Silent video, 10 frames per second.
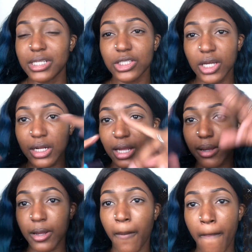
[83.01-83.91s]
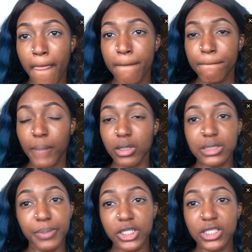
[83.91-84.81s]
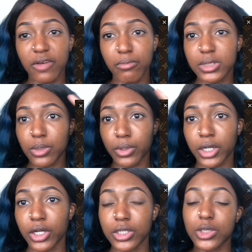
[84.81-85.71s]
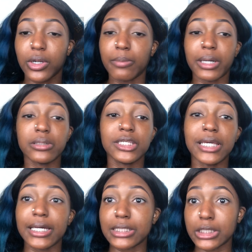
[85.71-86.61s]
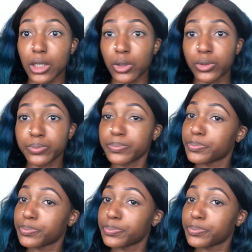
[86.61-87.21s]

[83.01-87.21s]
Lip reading: I'll try to post pictures of them somewhere here on the screen, but yeah. So